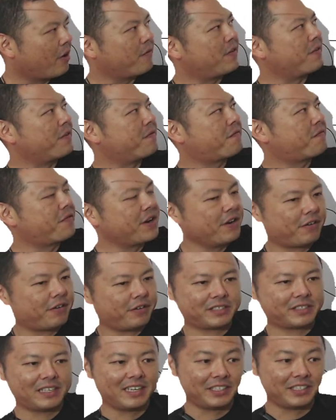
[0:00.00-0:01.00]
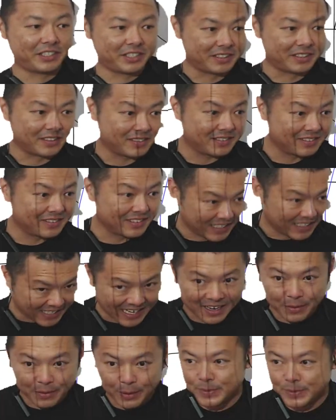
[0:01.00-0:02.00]
a free oscillation. You
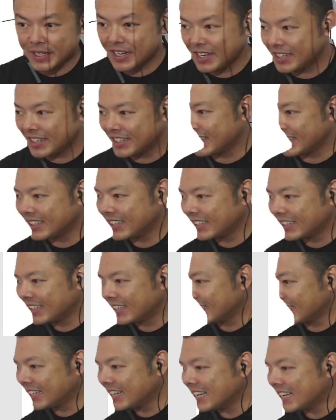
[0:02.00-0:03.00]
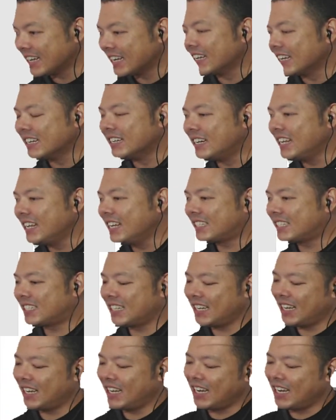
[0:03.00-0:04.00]
get what I'm saying? This
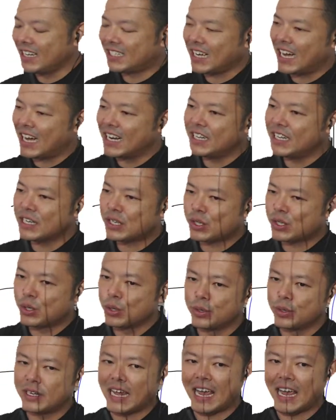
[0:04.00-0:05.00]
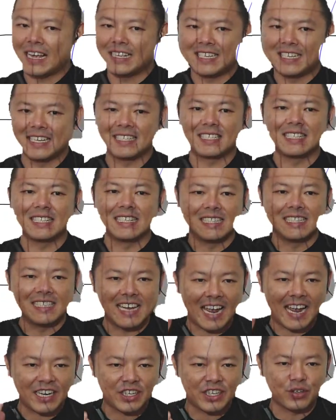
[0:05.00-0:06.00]
is understood as its
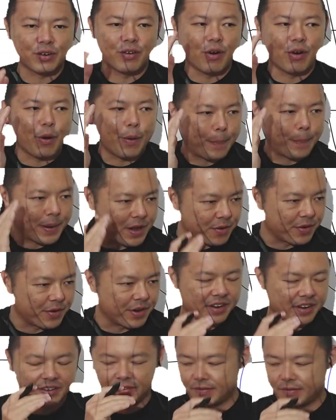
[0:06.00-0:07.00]
natural period.